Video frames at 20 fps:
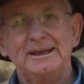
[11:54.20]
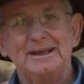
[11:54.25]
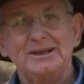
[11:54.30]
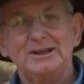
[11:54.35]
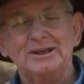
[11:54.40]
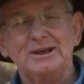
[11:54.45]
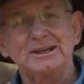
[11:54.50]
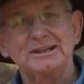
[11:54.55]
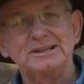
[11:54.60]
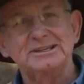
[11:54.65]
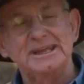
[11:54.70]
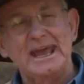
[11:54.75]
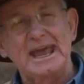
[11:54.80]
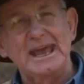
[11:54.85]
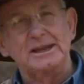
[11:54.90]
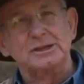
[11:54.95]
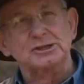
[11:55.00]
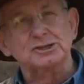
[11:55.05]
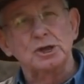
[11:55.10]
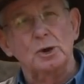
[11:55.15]
You
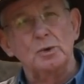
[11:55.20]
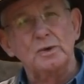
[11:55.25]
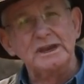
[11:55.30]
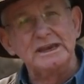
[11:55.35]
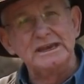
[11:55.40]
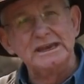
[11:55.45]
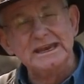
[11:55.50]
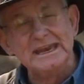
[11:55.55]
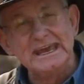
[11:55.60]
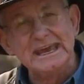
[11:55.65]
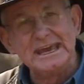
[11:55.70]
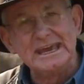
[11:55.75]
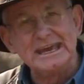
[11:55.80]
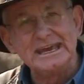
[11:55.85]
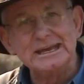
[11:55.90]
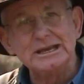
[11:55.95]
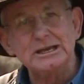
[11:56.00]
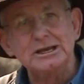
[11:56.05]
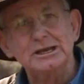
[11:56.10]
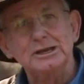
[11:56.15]
understand? So we
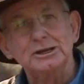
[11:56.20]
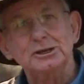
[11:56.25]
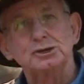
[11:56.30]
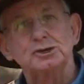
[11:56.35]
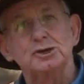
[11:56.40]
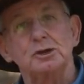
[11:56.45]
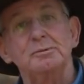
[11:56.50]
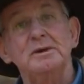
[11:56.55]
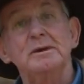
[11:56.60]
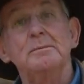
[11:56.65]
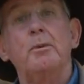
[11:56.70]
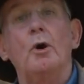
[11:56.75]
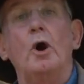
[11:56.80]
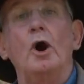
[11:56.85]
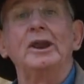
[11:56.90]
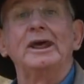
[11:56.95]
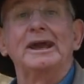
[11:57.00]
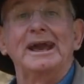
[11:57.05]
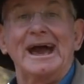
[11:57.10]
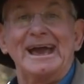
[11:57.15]
need to be
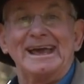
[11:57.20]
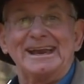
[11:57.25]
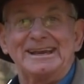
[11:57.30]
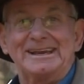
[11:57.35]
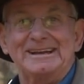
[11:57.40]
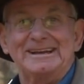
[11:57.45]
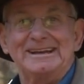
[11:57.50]
born again.